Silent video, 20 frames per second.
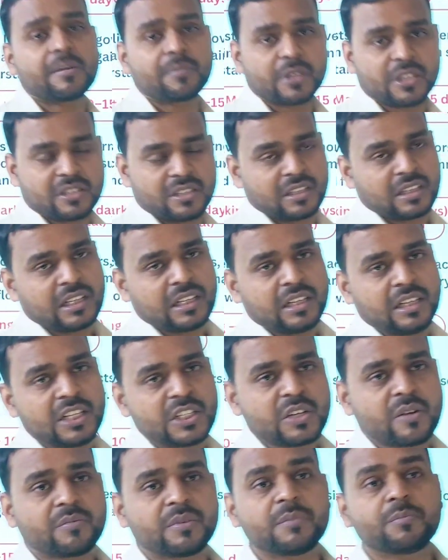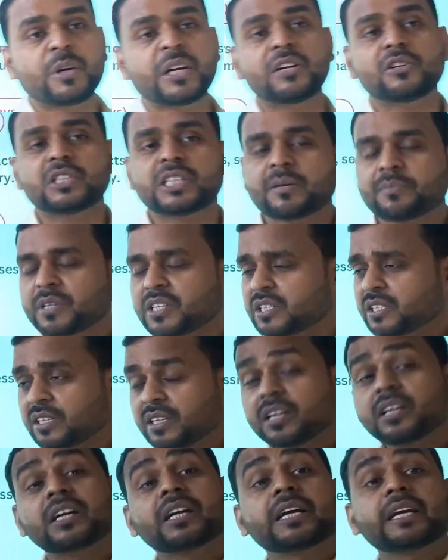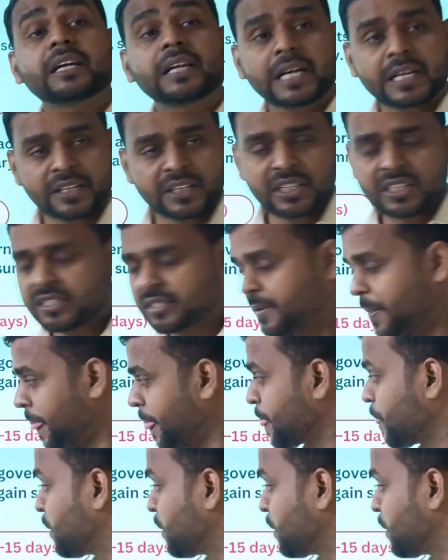chapters, list of important chapters, categories.